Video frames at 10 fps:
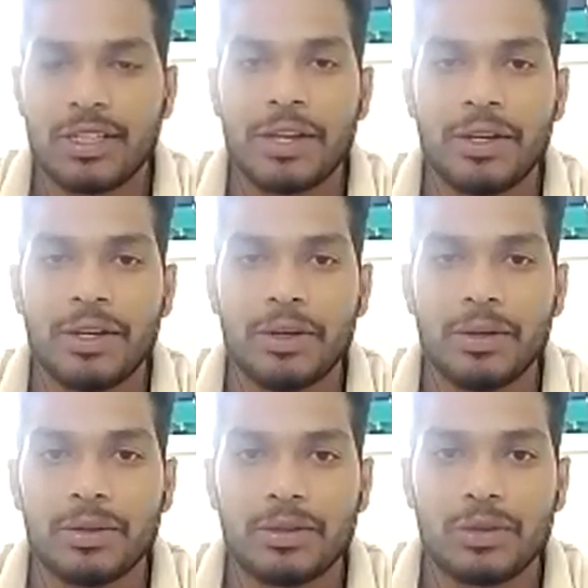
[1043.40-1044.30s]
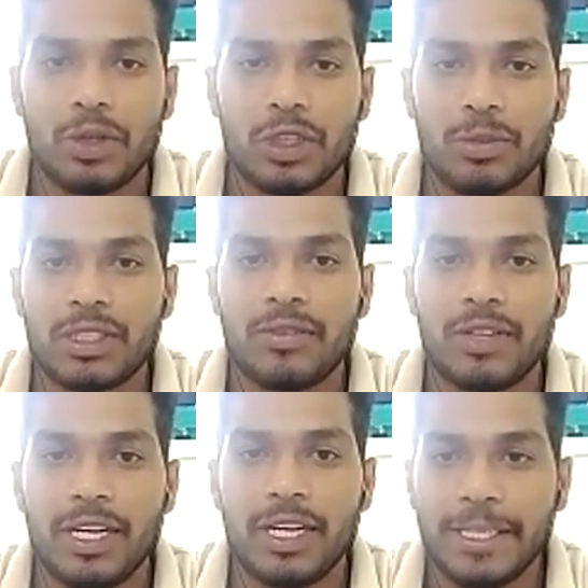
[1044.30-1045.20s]
Thank you, Toastmaster
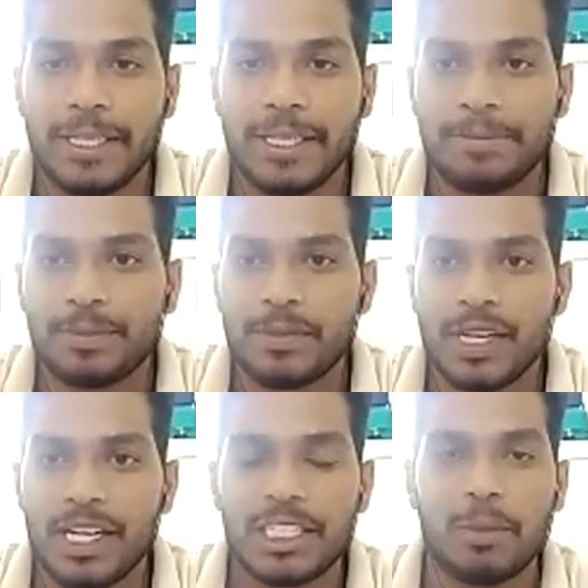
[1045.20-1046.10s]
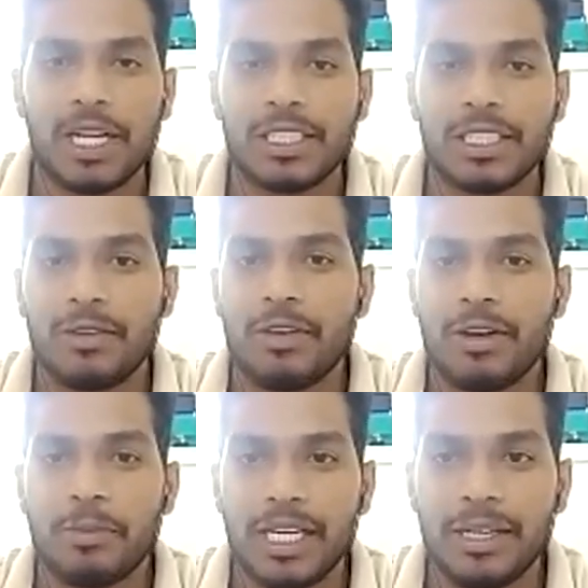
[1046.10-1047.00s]
of the day. It's a pleasure
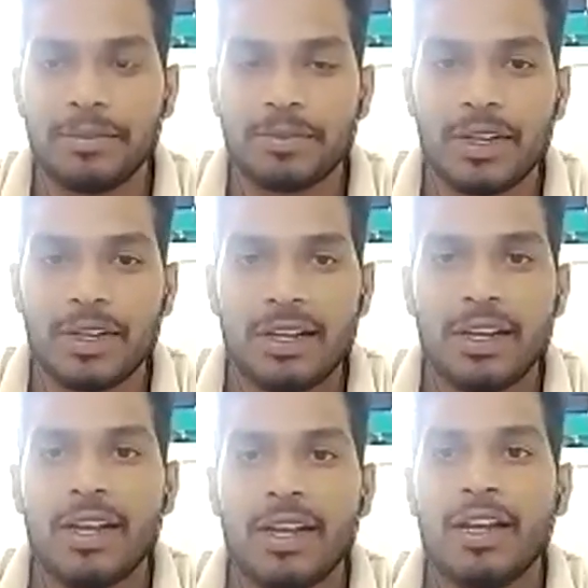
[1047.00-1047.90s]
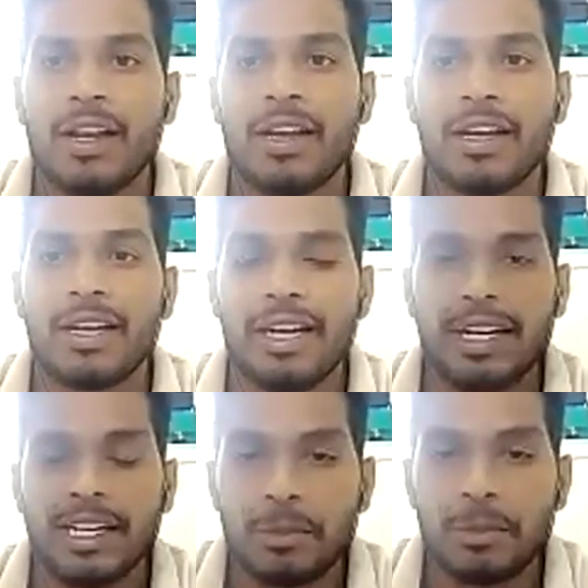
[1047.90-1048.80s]
for me.
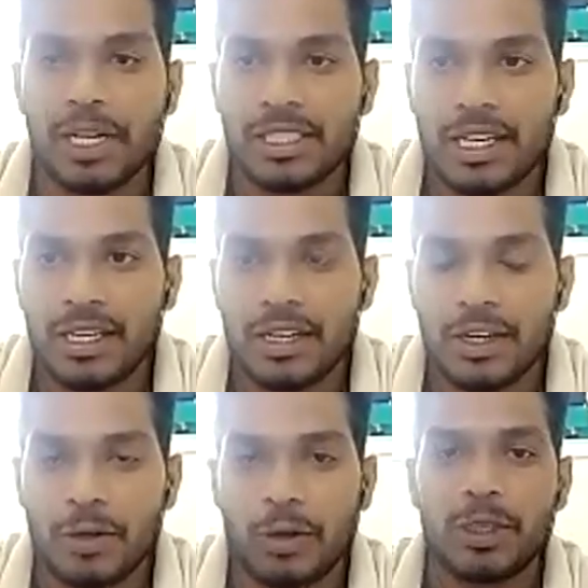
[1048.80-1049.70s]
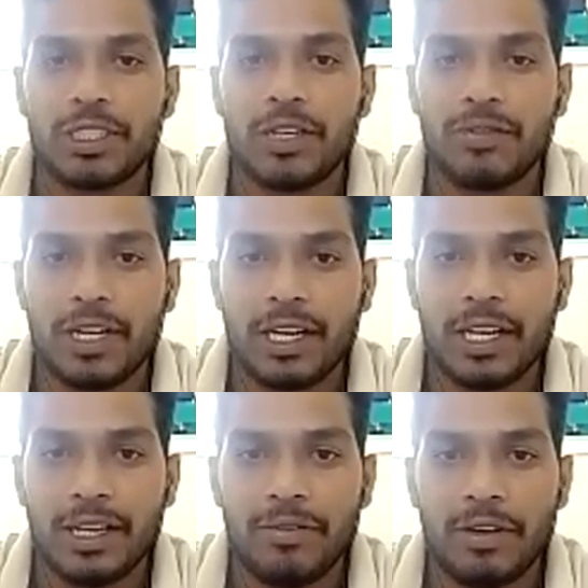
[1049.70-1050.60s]
Greetings, President, Toastmaster of the
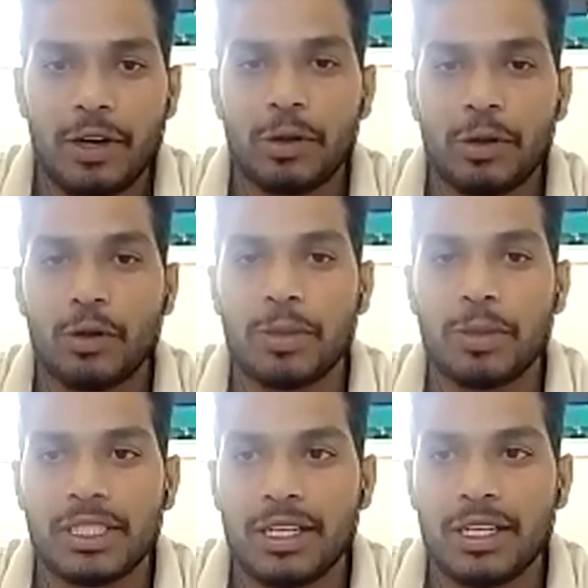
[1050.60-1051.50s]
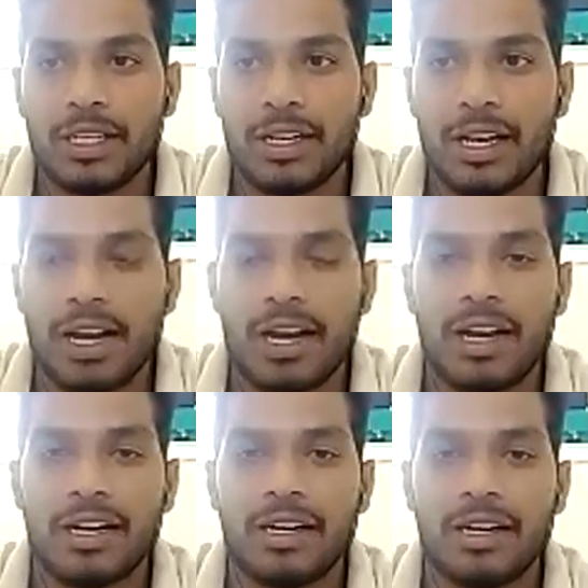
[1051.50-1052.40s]
day, fellow Toastmaster,
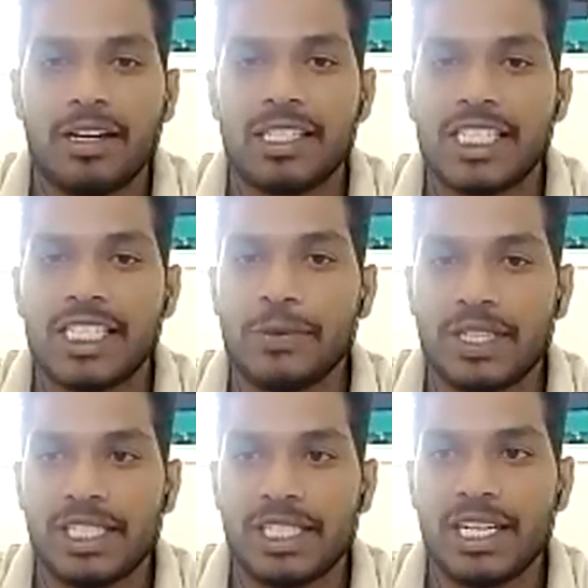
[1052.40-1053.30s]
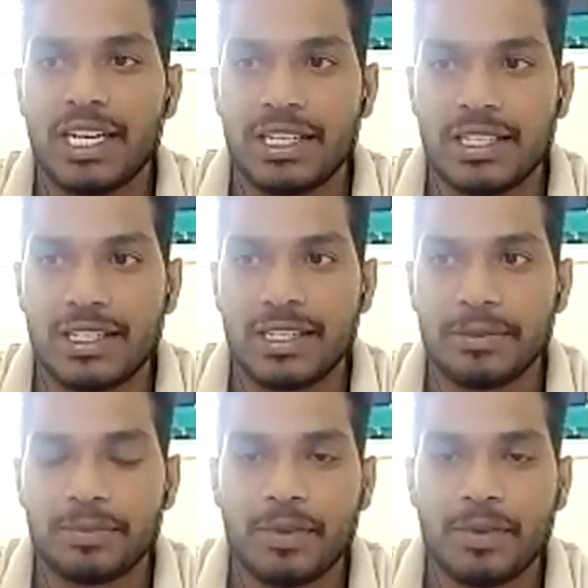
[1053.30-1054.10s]
and distinguished guests.